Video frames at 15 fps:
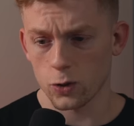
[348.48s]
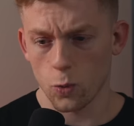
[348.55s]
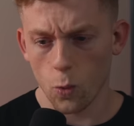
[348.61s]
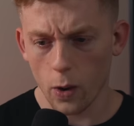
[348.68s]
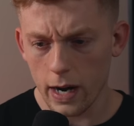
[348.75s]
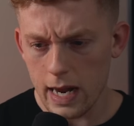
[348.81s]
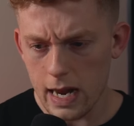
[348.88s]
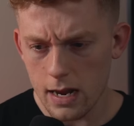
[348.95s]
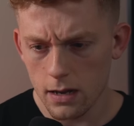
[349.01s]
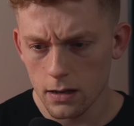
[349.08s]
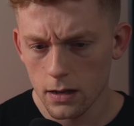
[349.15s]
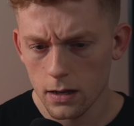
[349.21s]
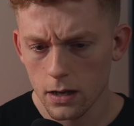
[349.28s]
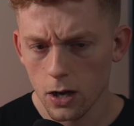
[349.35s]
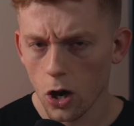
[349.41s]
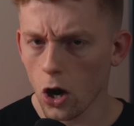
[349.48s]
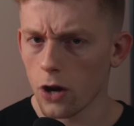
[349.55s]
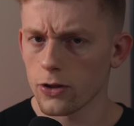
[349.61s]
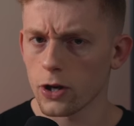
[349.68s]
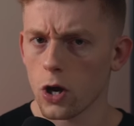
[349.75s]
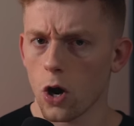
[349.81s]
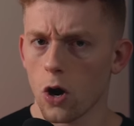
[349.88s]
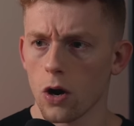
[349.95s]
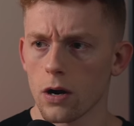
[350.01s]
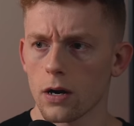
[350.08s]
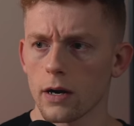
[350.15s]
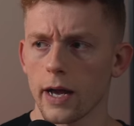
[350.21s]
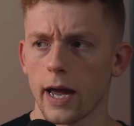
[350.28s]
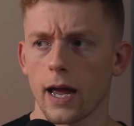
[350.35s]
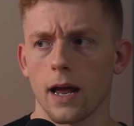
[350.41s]
20 on the
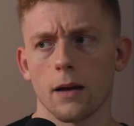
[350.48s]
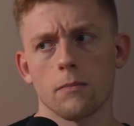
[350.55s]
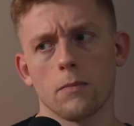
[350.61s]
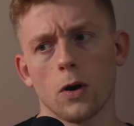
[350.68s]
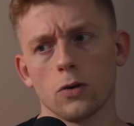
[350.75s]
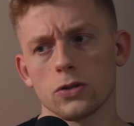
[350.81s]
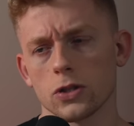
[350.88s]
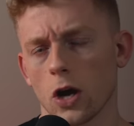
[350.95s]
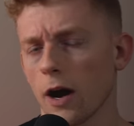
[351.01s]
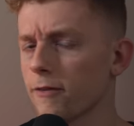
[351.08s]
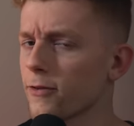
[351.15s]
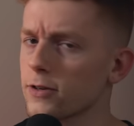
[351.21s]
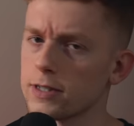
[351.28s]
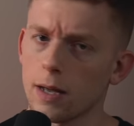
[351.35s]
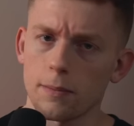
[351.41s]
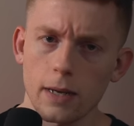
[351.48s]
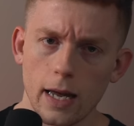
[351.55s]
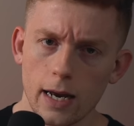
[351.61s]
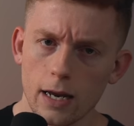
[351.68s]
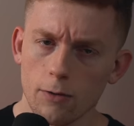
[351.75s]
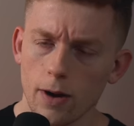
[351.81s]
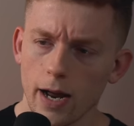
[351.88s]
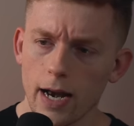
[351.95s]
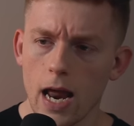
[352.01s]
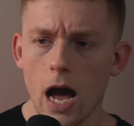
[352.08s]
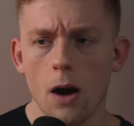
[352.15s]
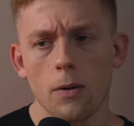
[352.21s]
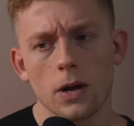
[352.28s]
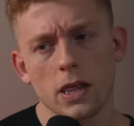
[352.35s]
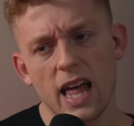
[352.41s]
car and most offers I'm getting right
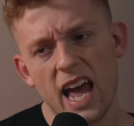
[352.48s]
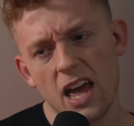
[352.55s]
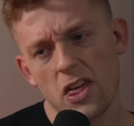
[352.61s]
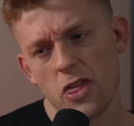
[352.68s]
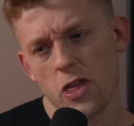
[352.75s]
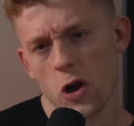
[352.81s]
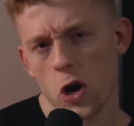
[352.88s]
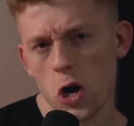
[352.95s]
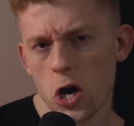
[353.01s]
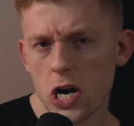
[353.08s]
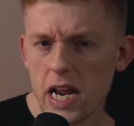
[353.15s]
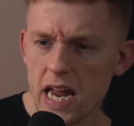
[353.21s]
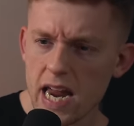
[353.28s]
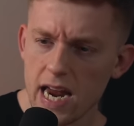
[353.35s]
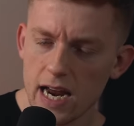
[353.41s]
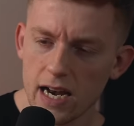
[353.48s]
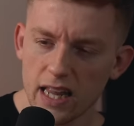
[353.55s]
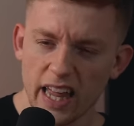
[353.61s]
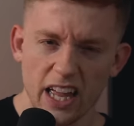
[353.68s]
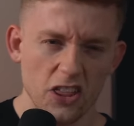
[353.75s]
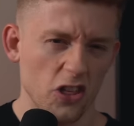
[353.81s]
now are like 30 to like